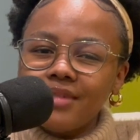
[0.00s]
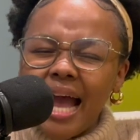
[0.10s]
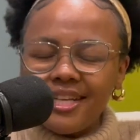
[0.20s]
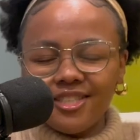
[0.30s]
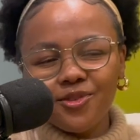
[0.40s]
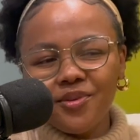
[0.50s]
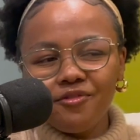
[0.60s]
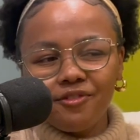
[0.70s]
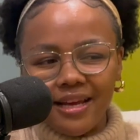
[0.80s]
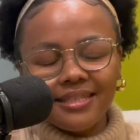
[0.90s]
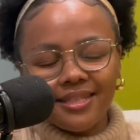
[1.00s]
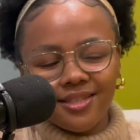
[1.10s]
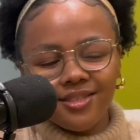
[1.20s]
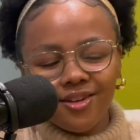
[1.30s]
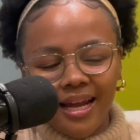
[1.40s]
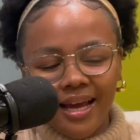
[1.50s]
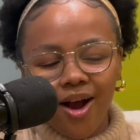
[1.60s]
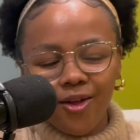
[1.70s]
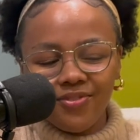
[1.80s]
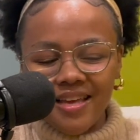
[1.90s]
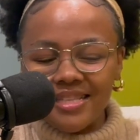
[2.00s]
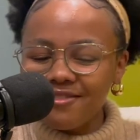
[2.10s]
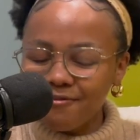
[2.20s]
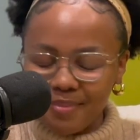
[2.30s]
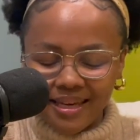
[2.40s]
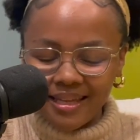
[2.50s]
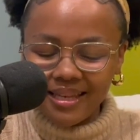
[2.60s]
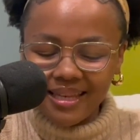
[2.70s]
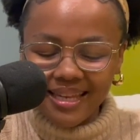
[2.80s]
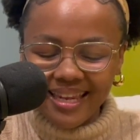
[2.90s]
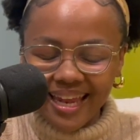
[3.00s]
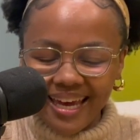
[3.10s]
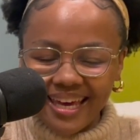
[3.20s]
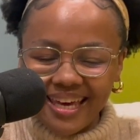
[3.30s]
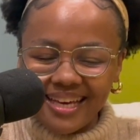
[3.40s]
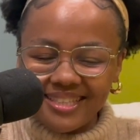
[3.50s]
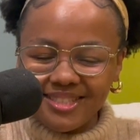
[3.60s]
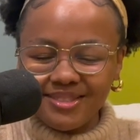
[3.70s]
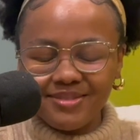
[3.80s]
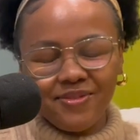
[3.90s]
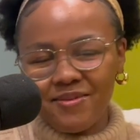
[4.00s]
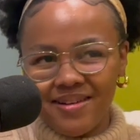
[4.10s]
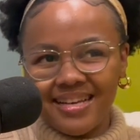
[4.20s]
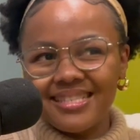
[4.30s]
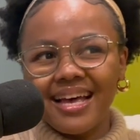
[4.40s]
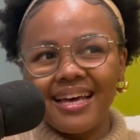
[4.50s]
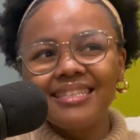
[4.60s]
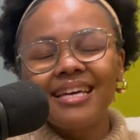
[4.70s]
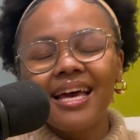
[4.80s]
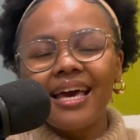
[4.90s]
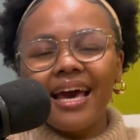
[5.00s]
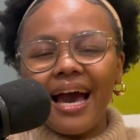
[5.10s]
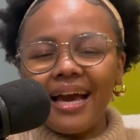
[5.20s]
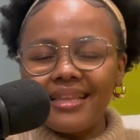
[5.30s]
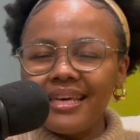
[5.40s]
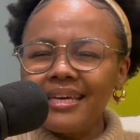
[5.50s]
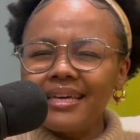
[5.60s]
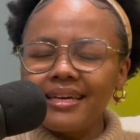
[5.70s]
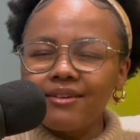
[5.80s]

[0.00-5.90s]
I just reflected on like how things have been, like just from my side. I think